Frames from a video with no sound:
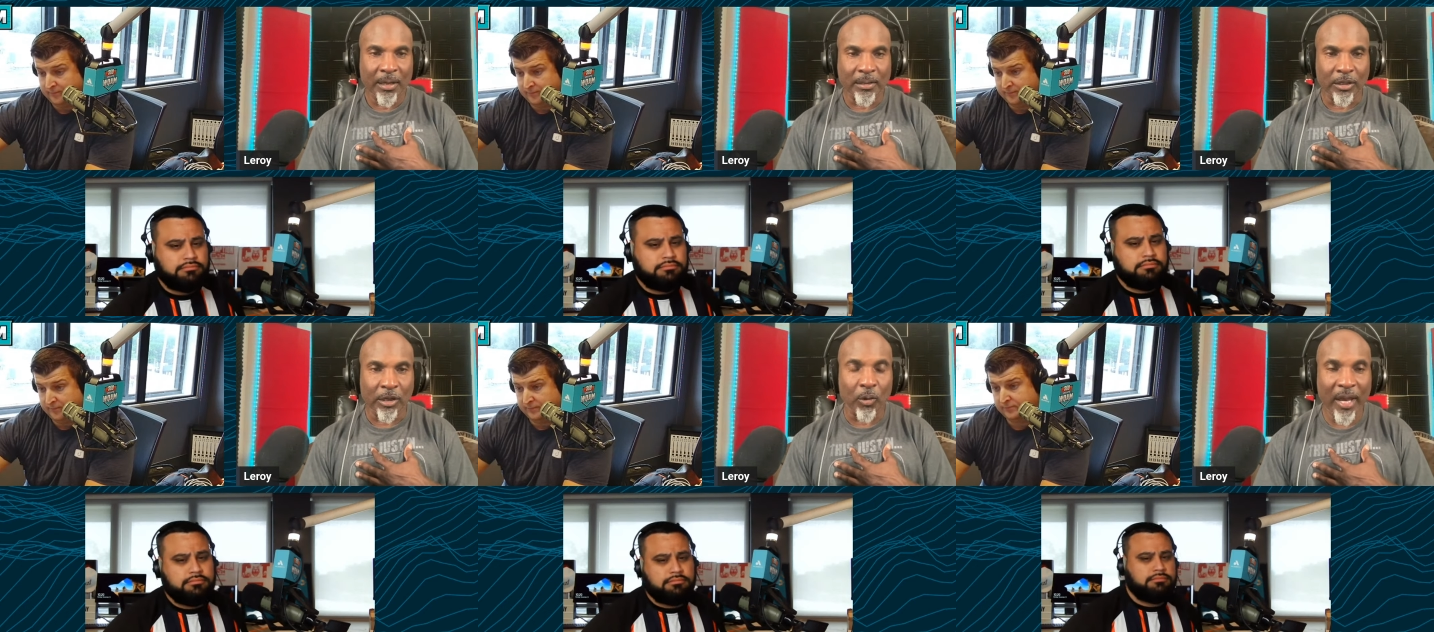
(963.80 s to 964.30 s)

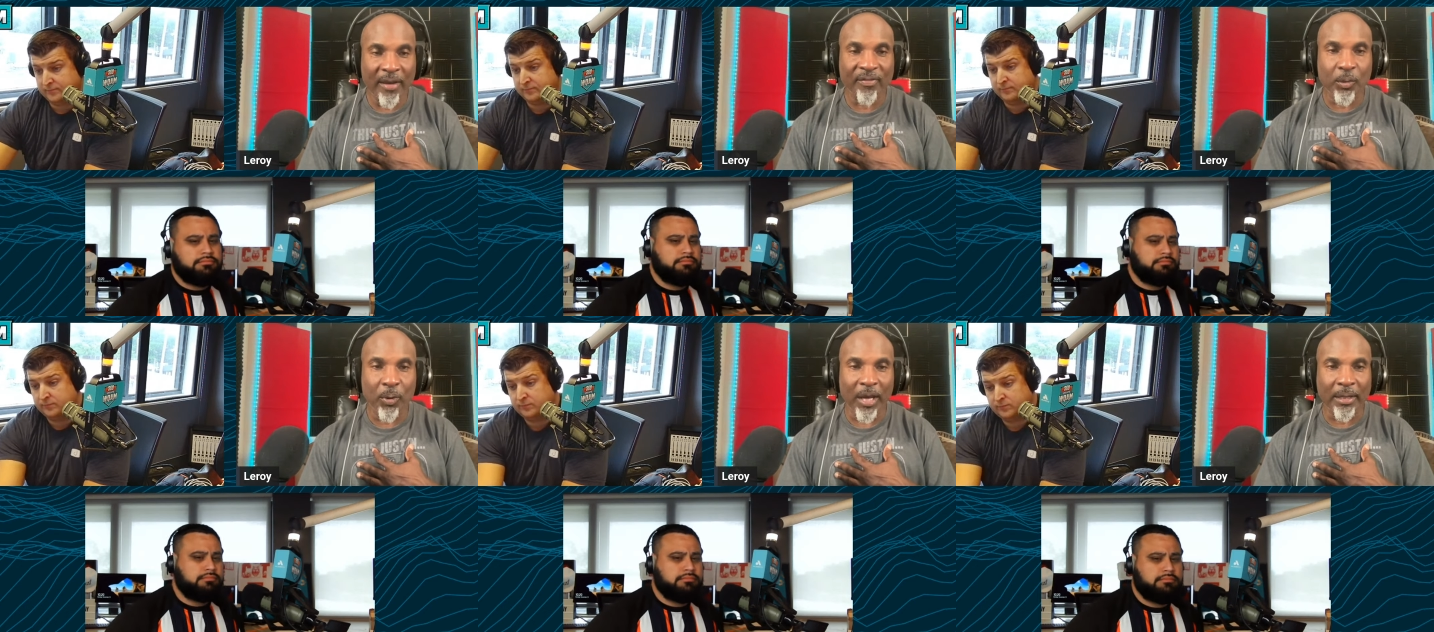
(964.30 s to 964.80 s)
Speaker 1: you know,
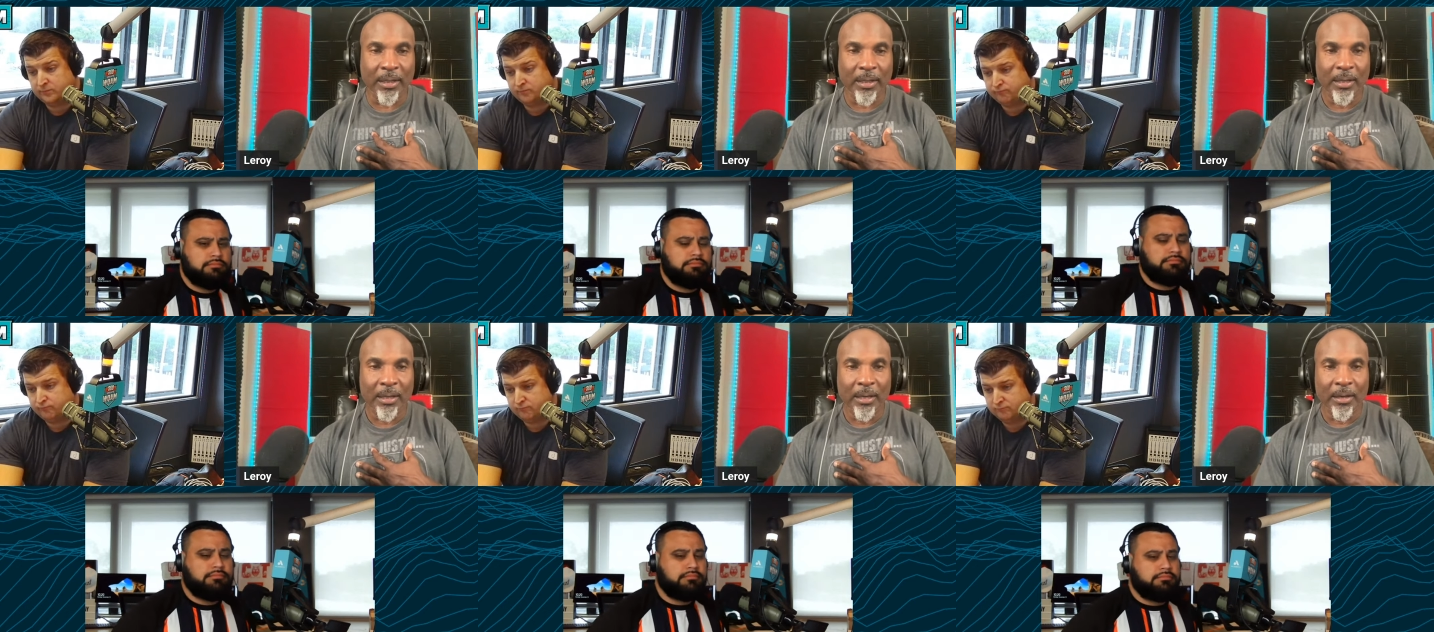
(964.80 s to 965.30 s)
heavyweight,
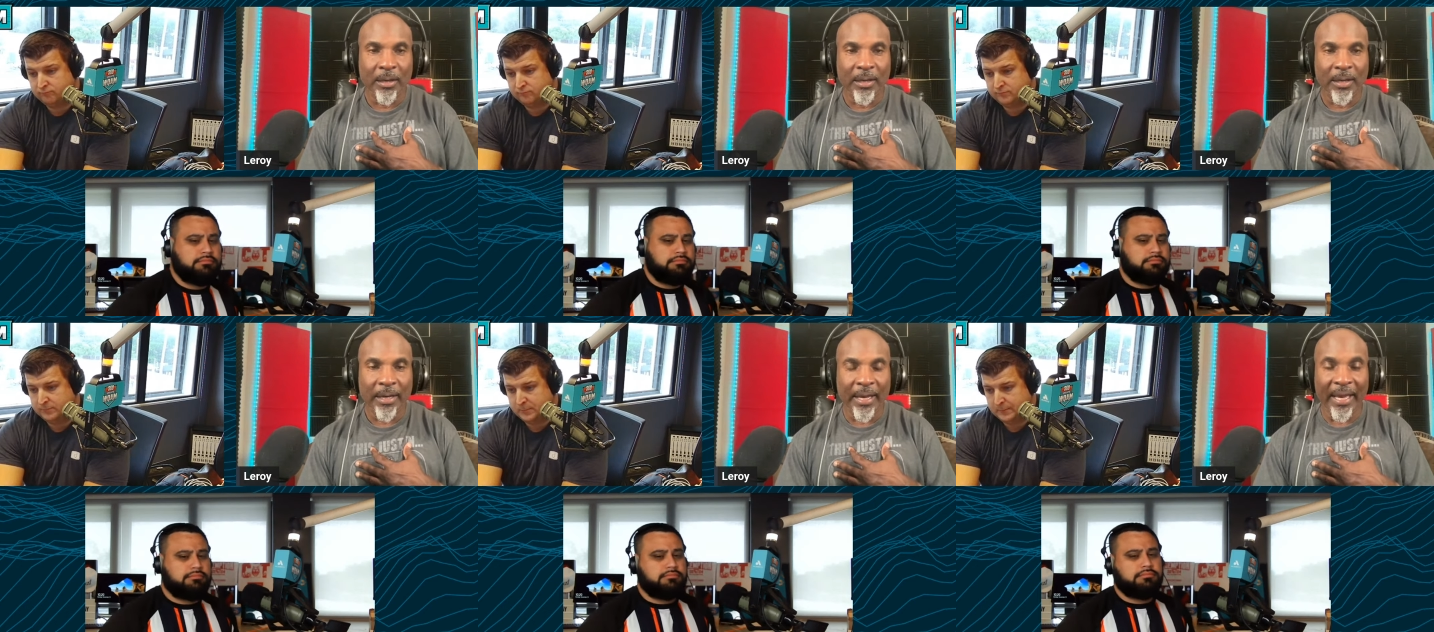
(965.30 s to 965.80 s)

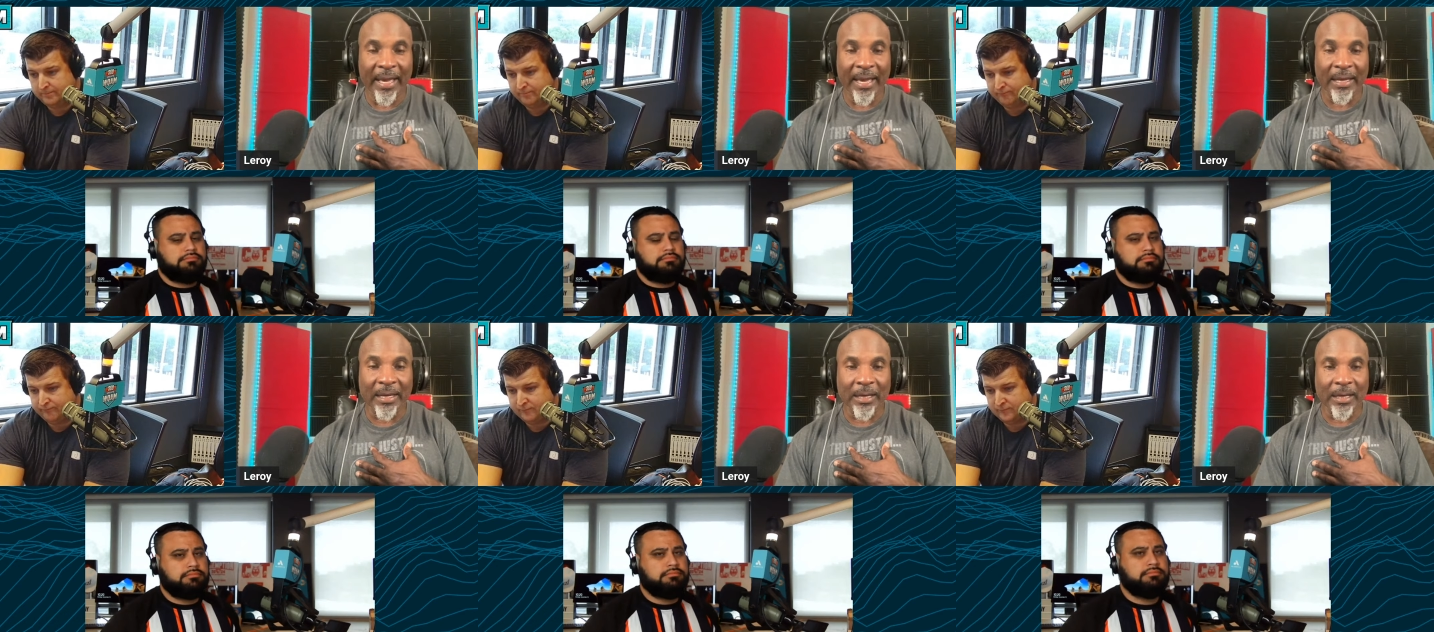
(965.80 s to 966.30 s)

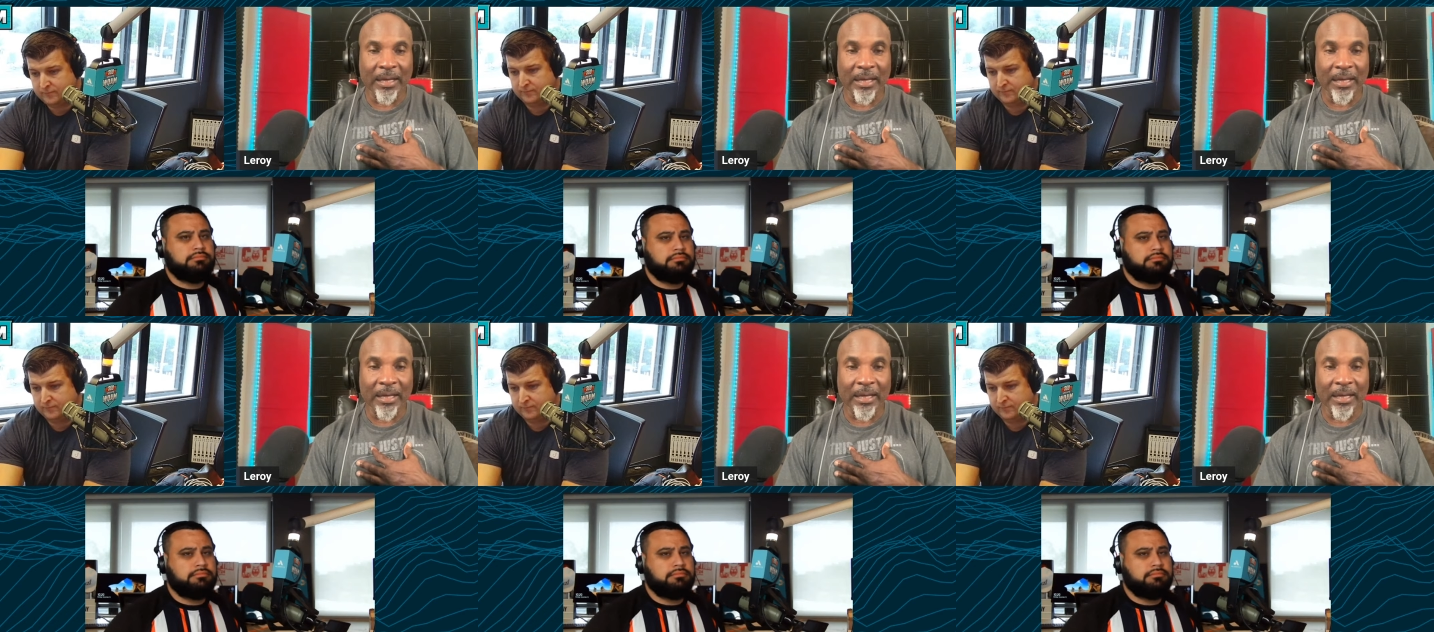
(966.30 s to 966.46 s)
and